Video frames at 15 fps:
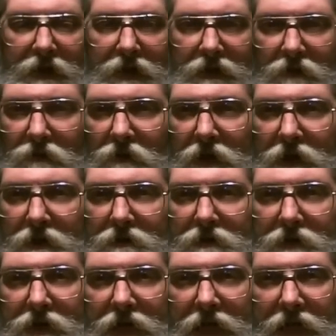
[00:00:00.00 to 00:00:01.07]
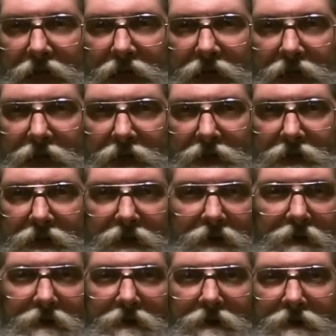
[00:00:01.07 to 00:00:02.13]
you know, one of those late nights and
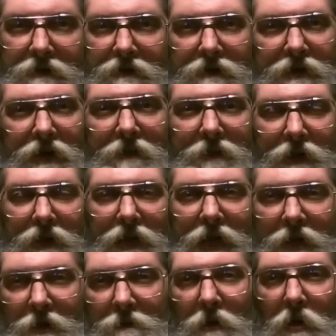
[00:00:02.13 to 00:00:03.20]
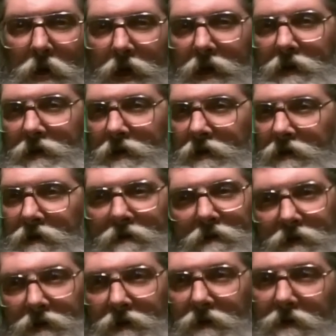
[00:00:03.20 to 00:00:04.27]
even later mornings. And
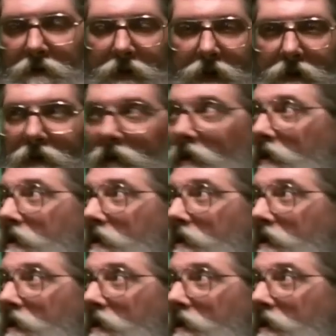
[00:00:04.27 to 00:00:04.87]
so here it